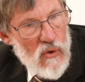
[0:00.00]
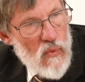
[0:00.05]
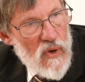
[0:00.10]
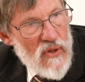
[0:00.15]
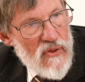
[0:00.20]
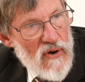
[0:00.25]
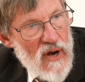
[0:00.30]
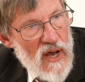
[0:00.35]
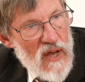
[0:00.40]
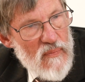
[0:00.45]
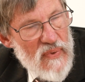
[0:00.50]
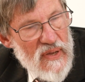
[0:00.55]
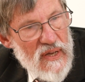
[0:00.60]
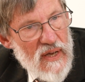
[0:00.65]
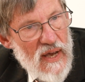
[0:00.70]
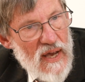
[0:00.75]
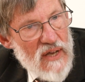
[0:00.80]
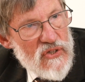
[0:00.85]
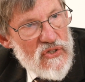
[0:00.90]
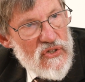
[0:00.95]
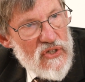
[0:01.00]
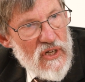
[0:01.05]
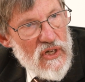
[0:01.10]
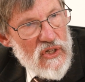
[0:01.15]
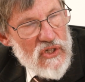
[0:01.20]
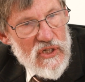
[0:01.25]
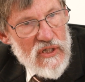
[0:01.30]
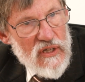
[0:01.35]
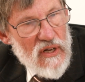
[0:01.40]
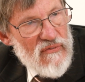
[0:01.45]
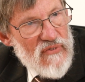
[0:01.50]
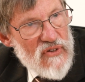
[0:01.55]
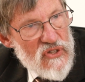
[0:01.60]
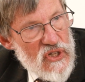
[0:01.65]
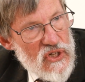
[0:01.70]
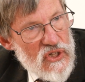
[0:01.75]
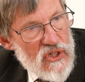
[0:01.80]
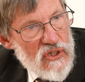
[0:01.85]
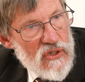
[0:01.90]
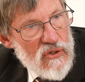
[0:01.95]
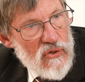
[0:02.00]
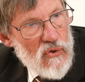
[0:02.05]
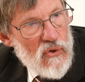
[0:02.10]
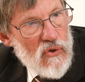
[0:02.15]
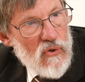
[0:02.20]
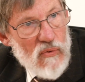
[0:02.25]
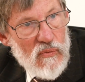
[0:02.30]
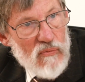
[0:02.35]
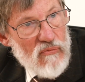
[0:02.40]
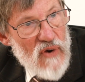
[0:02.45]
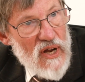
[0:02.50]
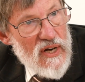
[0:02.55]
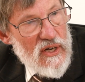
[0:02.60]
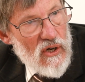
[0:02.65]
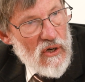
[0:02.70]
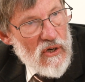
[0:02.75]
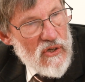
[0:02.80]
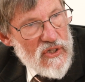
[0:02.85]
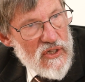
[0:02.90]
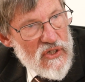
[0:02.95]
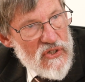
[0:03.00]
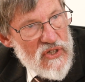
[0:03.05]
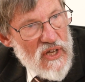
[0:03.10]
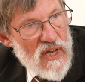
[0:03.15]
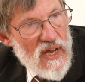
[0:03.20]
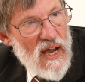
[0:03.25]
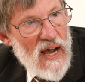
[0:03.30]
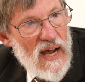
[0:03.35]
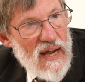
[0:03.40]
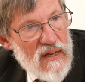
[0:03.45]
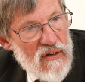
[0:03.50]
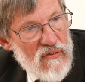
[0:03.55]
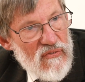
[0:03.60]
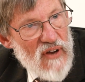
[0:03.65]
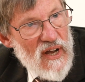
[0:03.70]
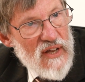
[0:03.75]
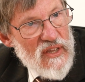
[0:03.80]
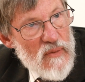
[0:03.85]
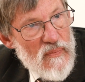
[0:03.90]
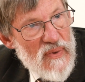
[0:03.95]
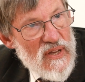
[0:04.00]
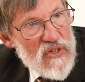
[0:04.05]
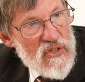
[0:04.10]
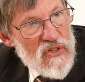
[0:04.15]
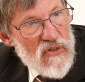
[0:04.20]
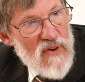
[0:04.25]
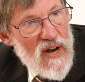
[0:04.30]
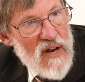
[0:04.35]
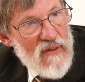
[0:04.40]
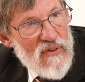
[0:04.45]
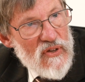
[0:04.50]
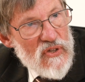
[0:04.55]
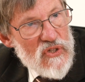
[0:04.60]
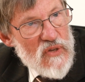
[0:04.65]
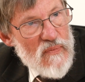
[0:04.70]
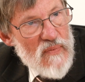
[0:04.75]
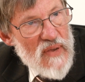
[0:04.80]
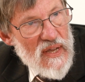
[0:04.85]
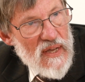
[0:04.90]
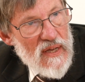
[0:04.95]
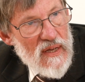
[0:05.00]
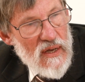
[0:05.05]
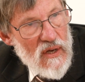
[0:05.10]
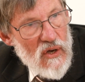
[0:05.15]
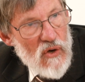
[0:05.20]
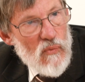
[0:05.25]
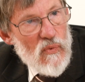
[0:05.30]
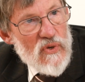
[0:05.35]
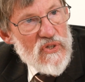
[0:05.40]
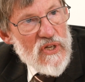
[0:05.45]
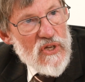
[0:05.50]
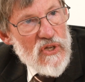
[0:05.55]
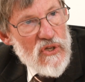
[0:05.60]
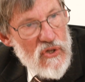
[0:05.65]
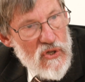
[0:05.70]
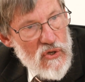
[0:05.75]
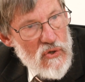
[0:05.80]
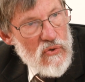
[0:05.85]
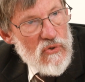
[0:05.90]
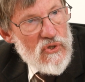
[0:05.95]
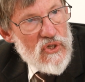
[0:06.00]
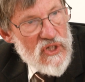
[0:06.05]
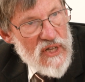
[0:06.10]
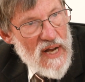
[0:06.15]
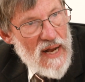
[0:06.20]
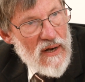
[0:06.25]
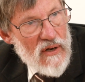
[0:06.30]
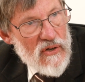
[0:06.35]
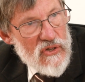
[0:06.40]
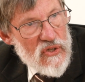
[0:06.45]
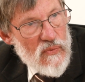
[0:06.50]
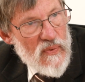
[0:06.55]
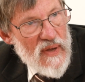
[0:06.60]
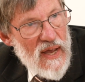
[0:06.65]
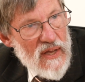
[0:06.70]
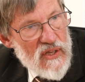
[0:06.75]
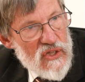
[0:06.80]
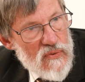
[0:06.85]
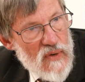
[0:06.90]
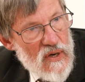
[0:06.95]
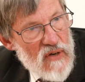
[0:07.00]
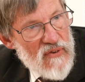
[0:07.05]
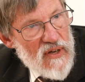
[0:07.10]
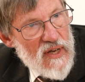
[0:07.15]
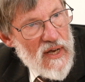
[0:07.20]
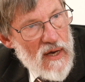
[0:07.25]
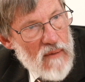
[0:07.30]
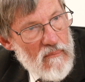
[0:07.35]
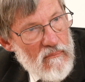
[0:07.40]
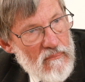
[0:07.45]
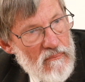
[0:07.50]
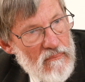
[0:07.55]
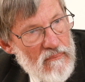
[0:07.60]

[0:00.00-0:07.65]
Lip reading: whether I be a surgeon, a physician or radiologist, I can find the bits that are relevant to me, was a huge challenge that we had to overcome.